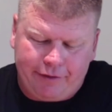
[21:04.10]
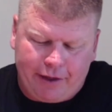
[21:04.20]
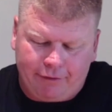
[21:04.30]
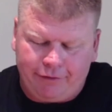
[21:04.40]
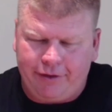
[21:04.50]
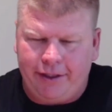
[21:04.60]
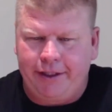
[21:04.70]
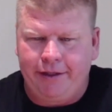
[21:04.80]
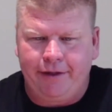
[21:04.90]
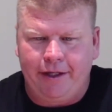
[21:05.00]
never said
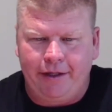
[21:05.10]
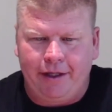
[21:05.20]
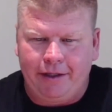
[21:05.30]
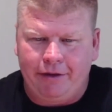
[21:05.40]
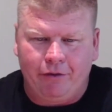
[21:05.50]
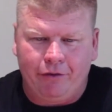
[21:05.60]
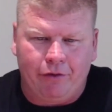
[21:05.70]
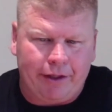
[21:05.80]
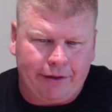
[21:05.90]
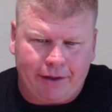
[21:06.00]
anything, that don't
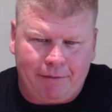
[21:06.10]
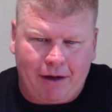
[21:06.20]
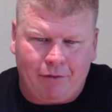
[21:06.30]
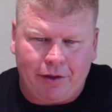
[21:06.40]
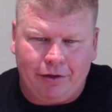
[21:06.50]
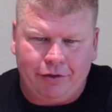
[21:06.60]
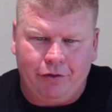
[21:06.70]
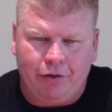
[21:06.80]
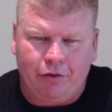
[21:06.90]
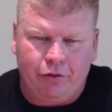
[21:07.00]
know anything about what you're
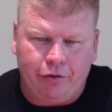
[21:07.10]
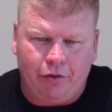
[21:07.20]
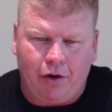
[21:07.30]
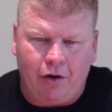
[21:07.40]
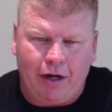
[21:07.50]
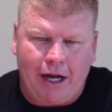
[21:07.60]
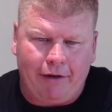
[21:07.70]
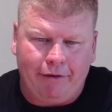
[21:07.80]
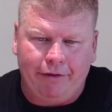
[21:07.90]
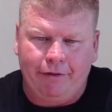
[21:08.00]
doing or who you are or
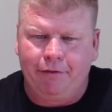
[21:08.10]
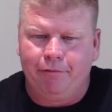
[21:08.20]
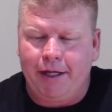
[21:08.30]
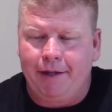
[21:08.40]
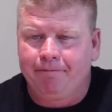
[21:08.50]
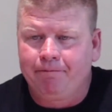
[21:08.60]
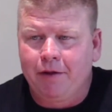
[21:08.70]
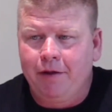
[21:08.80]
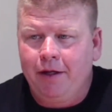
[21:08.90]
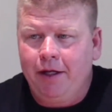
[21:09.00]
how you've been.
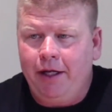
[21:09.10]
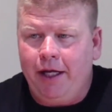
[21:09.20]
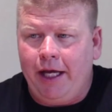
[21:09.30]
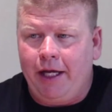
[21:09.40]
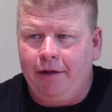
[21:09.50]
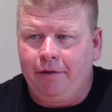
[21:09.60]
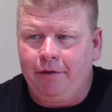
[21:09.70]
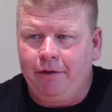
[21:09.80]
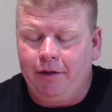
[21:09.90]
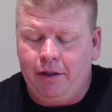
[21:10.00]
And
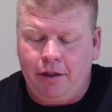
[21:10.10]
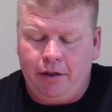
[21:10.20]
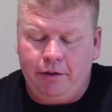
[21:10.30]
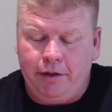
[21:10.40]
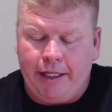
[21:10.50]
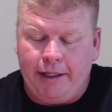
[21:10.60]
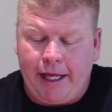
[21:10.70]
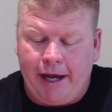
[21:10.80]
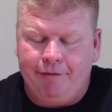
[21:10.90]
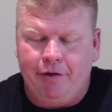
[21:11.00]

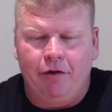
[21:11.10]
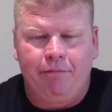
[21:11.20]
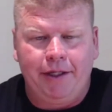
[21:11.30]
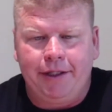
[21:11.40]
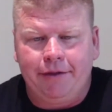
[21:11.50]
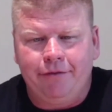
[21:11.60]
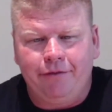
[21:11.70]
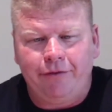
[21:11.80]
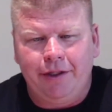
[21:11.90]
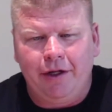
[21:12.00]
they have their
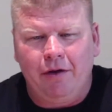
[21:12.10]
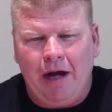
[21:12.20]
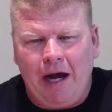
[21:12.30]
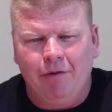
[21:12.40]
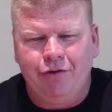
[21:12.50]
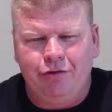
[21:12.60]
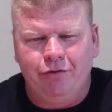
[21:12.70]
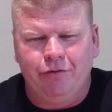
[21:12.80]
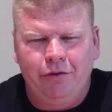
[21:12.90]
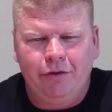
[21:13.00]
opinions. How
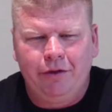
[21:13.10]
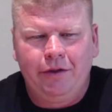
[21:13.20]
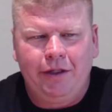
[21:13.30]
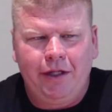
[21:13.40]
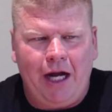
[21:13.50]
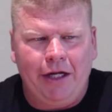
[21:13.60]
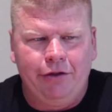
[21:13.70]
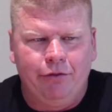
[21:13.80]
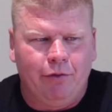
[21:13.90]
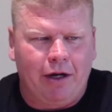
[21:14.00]
do
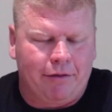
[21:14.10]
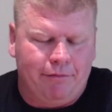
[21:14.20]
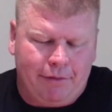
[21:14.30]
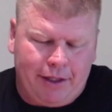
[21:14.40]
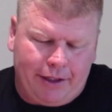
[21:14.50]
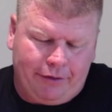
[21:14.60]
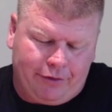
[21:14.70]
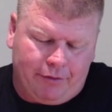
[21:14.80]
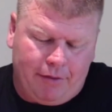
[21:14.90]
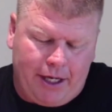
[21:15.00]
you recommend
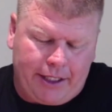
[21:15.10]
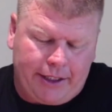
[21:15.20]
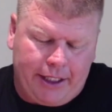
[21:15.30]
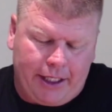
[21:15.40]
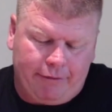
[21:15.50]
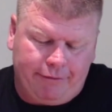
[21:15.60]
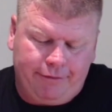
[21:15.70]
somebody kind of